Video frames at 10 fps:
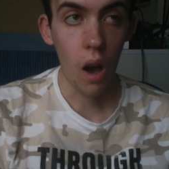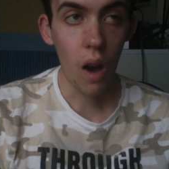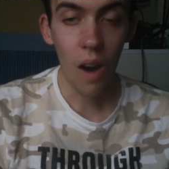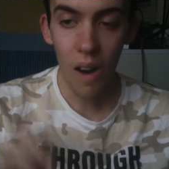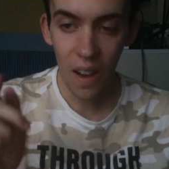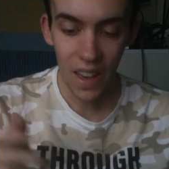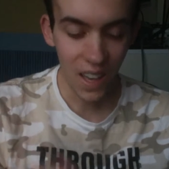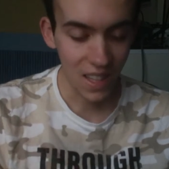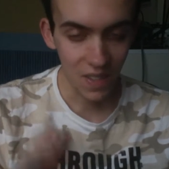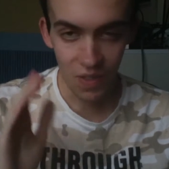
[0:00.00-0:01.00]
oh
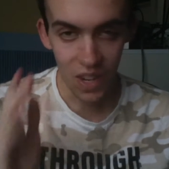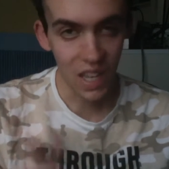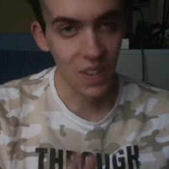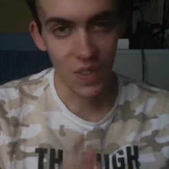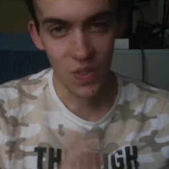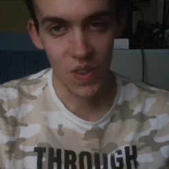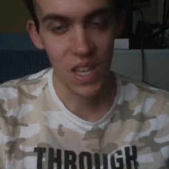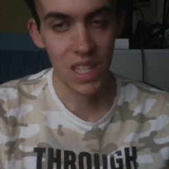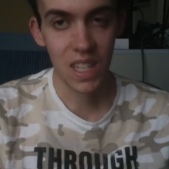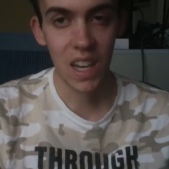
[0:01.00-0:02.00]
yeah, and he really, he was
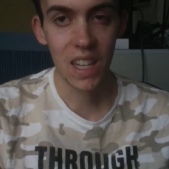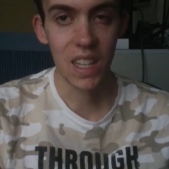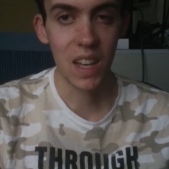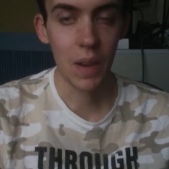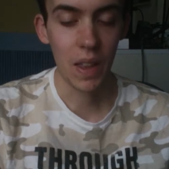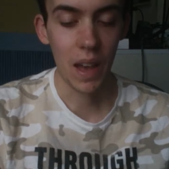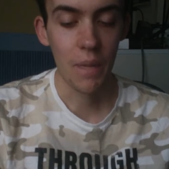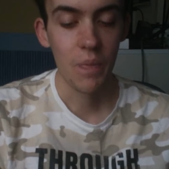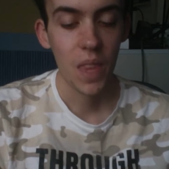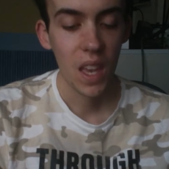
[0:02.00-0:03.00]
really excited about
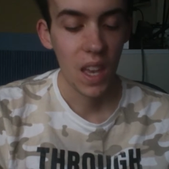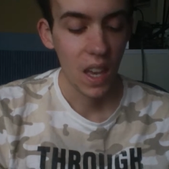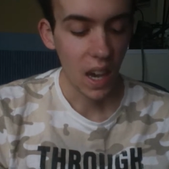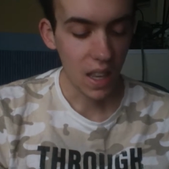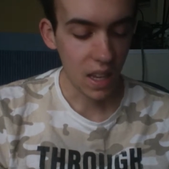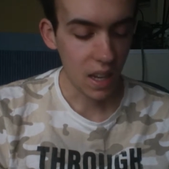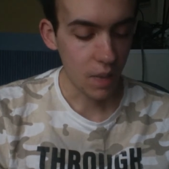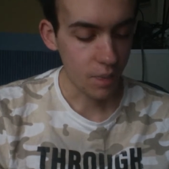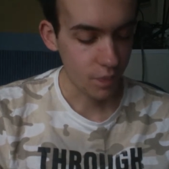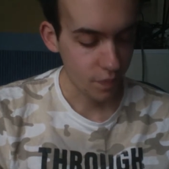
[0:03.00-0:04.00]
that. And
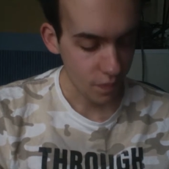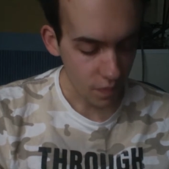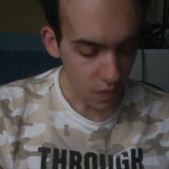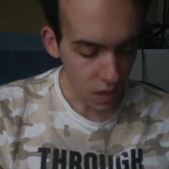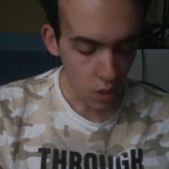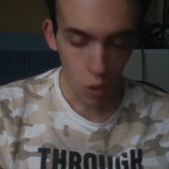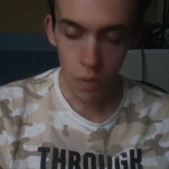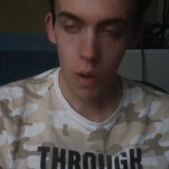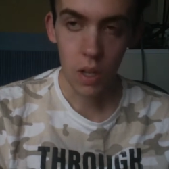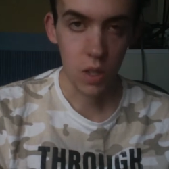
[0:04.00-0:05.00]
then,
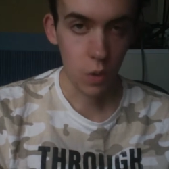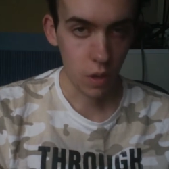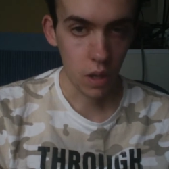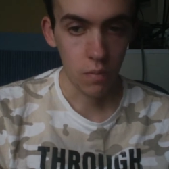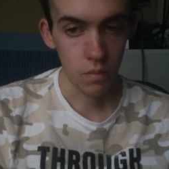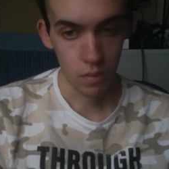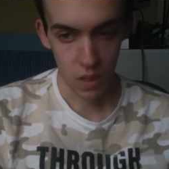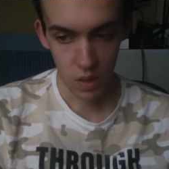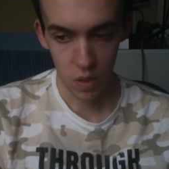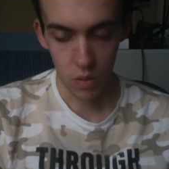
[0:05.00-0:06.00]
Laura Bell I told her, I
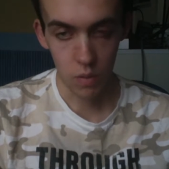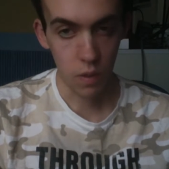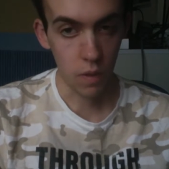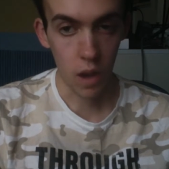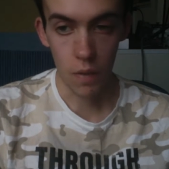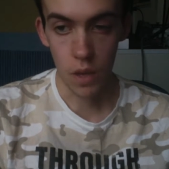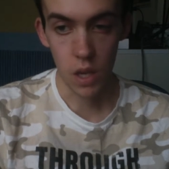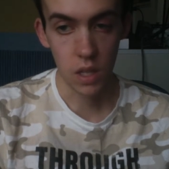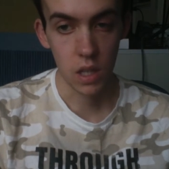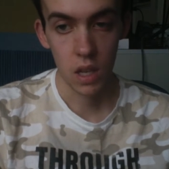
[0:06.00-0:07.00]
subscribed to her for five
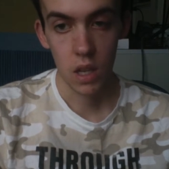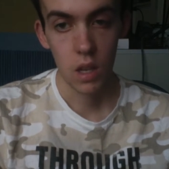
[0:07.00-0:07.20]
years.